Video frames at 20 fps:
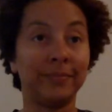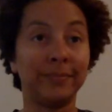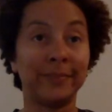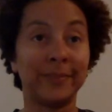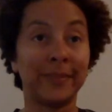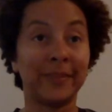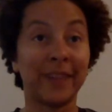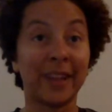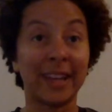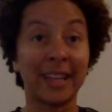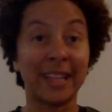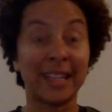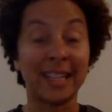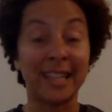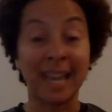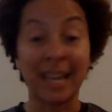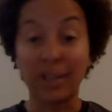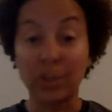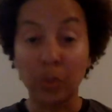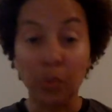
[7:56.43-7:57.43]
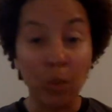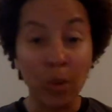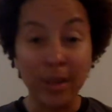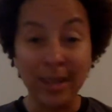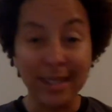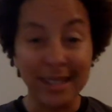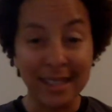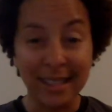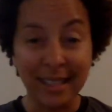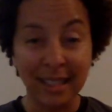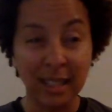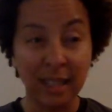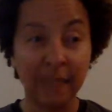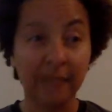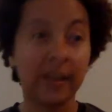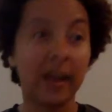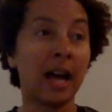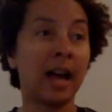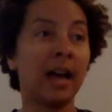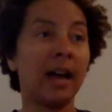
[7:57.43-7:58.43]
if I can get to
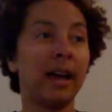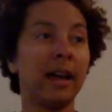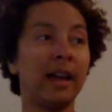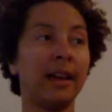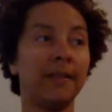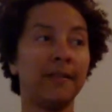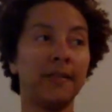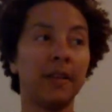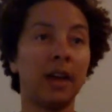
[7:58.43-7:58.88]
165,